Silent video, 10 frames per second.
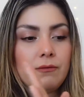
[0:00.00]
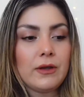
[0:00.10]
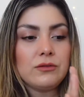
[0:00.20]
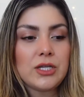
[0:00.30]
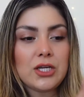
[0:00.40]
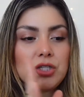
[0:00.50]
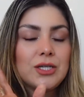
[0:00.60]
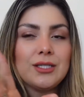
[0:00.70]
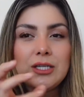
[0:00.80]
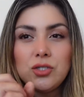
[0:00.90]
foundation,
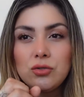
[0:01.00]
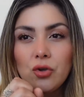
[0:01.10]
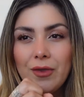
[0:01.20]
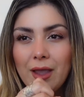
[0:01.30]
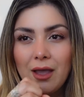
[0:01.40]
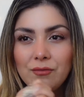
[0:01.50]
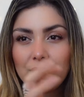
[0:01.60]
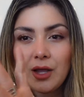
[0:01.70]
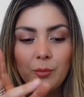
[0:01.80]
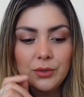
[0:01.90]
because I do know they have a
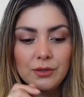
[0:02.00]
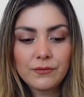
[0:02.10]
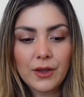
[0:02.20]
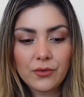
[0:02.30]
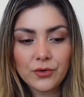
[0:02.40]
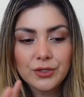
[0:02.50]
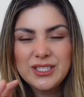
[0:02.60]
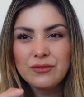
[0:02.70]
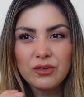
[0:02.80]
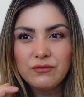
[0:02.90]
couple of other
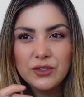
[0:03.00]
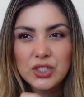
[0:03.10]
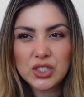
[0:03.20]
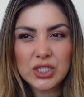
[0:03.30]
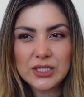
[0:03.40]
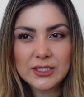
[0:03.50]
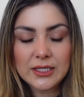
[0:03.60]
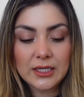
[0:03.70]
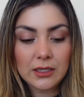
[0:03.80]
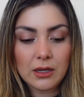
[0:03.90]
different finishes
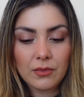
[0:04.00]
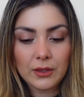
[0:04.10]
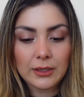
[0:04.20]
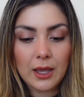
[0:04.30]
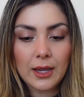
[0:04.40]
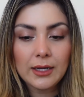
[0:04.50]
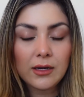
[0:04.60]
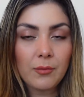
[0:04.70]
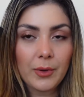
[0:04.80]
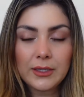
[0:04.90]
in the
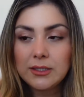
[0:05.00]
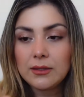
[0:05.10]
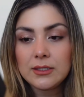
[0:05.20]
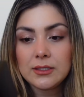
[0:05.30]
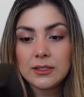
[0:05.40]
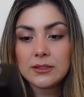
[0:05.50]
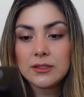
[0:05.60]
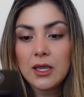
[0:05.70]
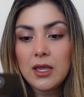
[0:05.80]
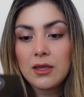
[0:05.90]
line, but this
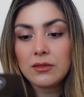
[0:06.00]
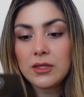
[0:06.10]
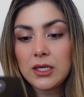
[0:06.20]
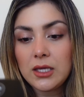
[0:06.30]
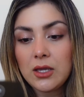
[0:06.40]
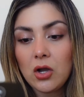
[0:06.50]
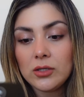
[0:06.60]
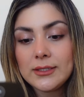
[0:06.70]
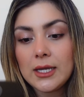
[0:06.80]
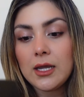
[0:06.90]
is the
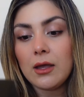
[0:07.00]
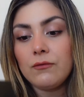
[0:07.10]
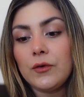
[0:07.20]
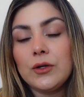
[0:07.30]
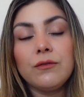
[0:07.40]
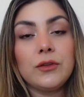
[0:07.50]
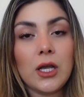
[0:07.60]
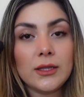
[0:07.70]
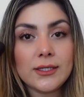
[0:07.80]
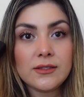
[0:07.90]
All Day Comfort
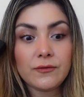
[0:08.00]
Flawless